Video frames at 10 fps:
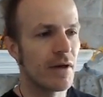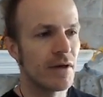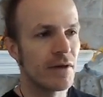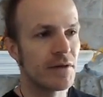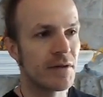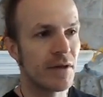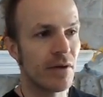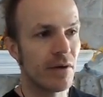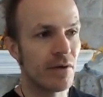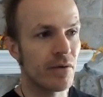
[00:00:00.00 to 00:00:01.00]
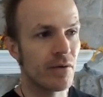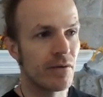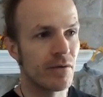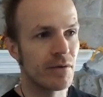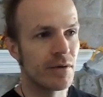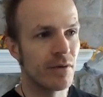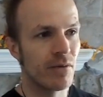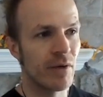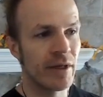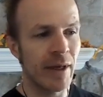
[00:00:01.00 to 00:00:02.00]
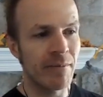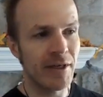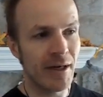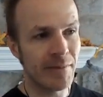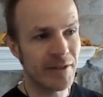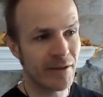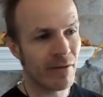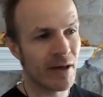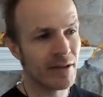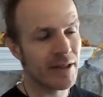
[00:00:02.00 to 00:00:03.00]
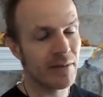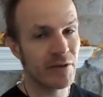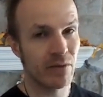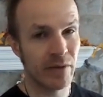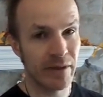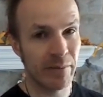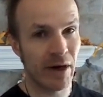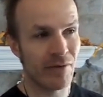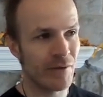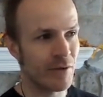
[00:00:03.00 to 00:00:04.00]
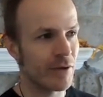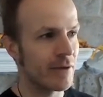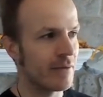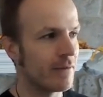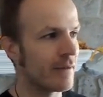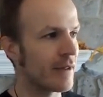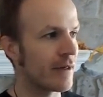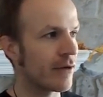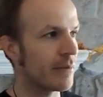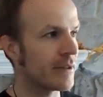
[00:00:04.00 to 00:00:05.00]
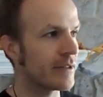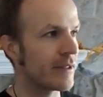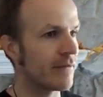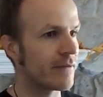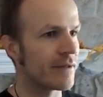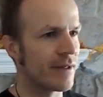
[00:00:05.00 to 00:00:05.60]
So one-time jobs and cron jobs are really powerful. They're in OpenShift.